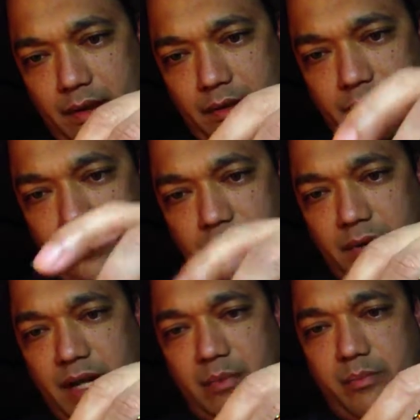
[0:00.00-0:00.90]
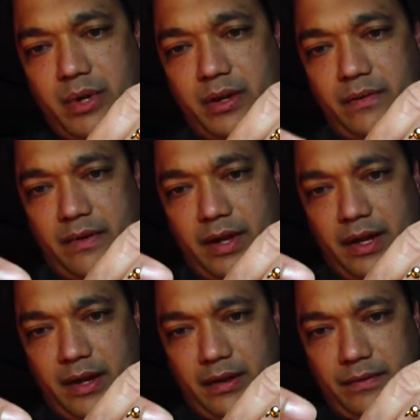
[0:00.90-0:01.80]
So right above
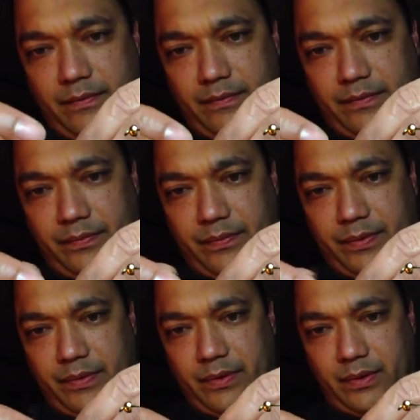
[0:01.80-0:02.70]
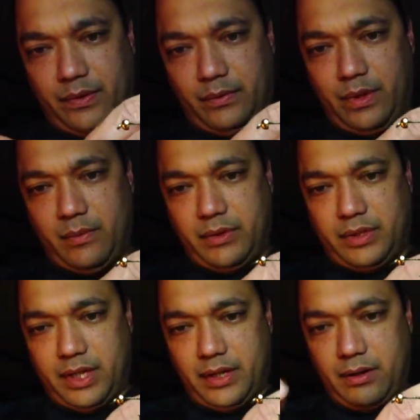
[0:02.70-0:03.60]
that is what I'm going to
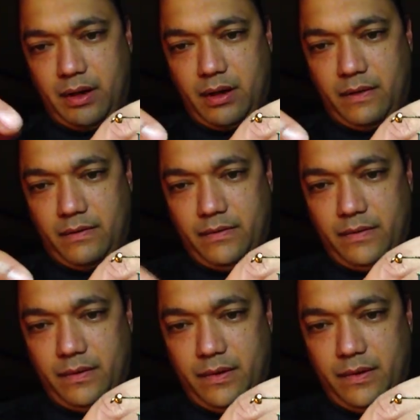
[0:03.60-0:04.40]
tear off,